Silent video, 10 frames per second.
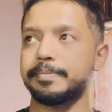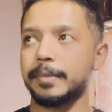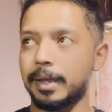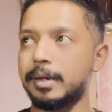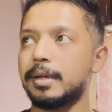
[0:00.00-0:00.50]

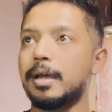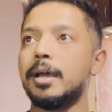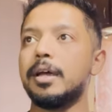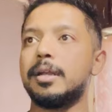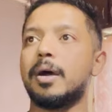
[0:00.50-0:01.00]
right?
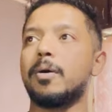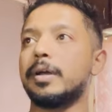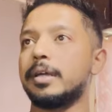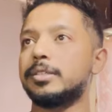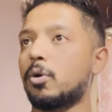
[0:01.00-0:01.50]

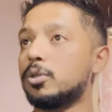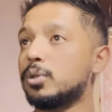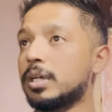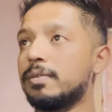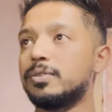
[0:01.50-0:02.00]
Now, it
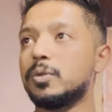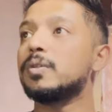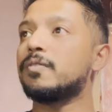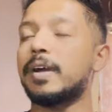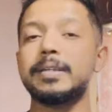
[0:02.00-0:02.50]
also gives you
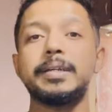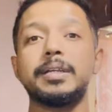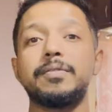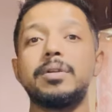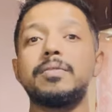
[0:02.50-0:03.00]
the fact that
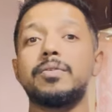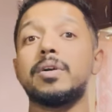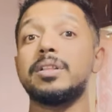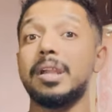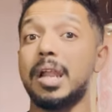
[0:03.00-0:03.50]
even if you
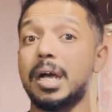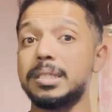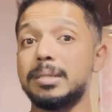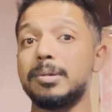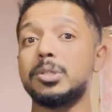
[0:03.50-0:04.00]
are in the
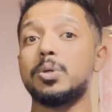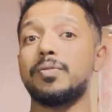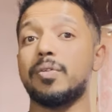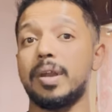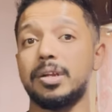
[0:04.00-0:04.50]
last semester
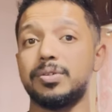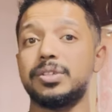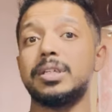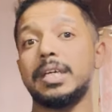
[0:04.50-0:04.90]
of your graduation,